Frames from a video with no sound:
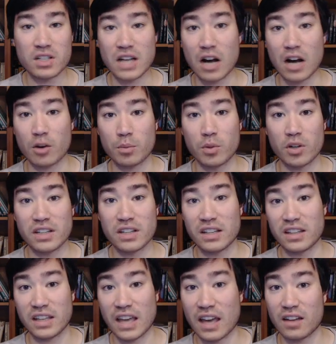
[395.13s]
output in
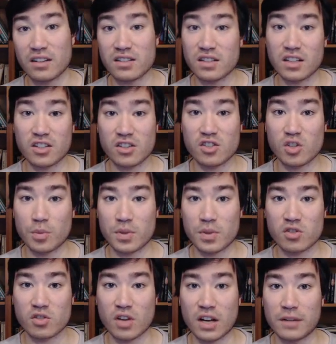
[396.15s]
the end, such as Super
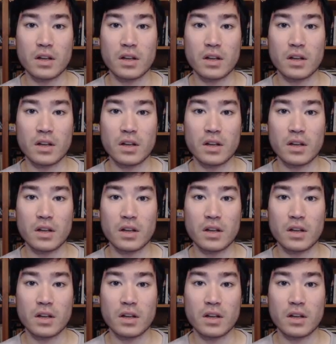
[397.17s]
Strain.